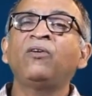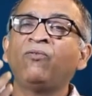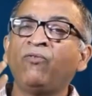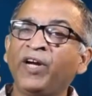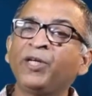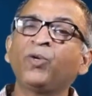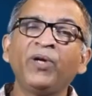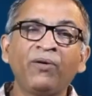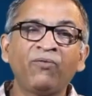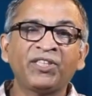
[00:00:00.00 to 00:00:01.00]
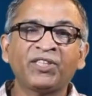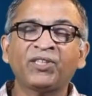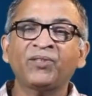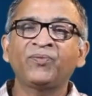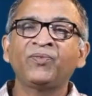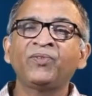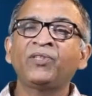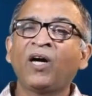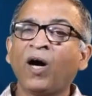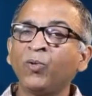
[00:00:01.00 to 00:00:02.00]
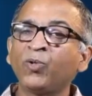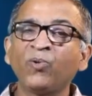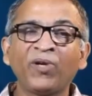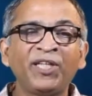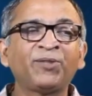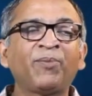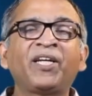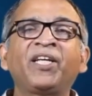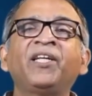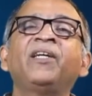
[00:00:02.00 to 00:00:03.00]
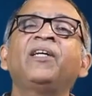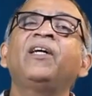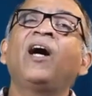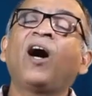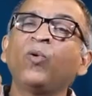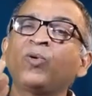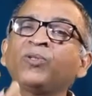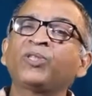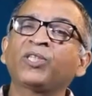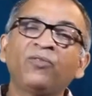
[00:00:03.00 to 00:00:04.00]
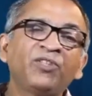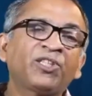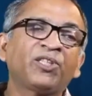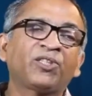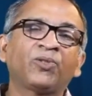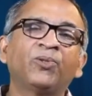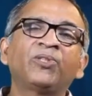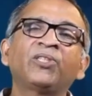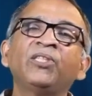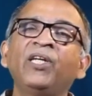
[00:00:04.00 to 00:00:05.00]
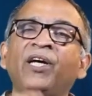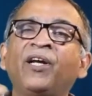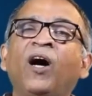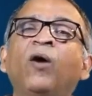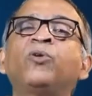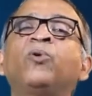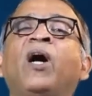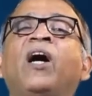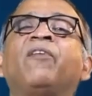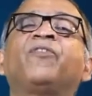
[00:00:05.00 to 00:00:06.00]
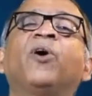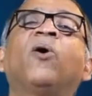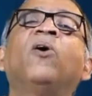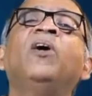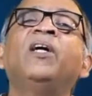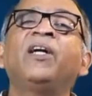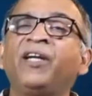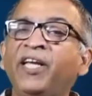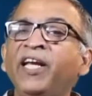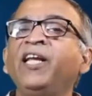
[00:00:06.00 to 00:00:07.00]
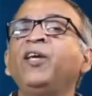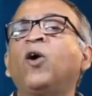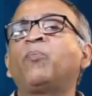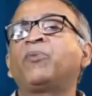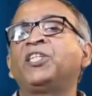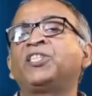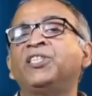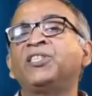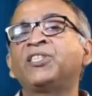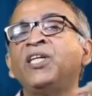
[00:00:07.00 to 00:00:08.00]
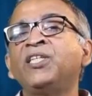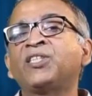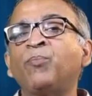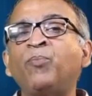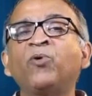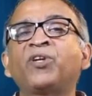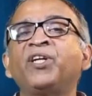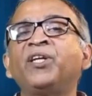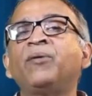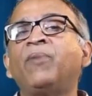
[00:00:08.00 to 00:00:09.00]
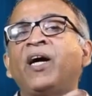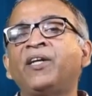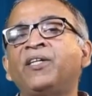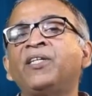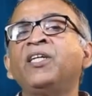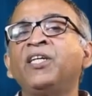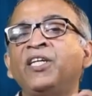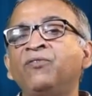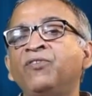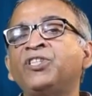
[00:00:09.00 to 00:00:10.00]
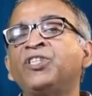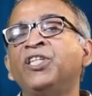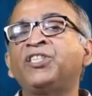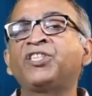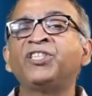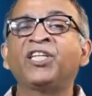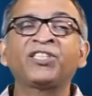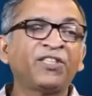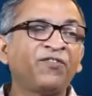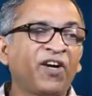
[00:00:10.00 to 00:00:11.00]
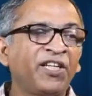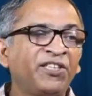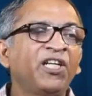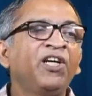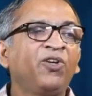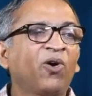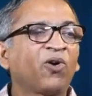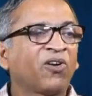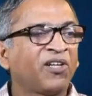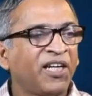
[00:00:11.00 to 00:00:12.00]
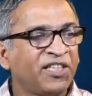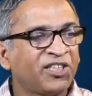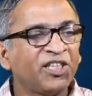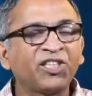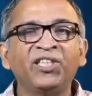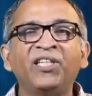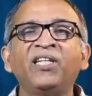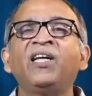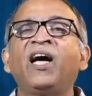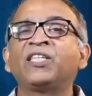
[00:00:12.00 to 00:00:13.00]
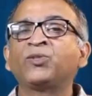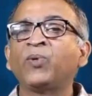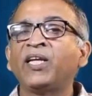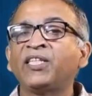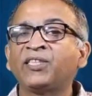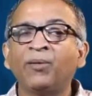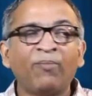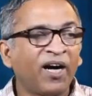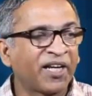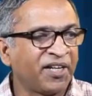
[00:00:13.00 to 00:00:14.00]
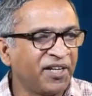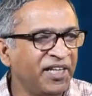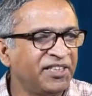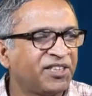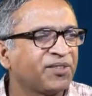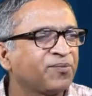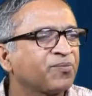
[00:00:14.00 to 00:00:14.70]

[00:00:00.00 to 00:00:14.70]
where to invest, how to raise money, how to service the source, and how to have your daily operations supported in a manner in which it justifies your organizational as well as the market needs.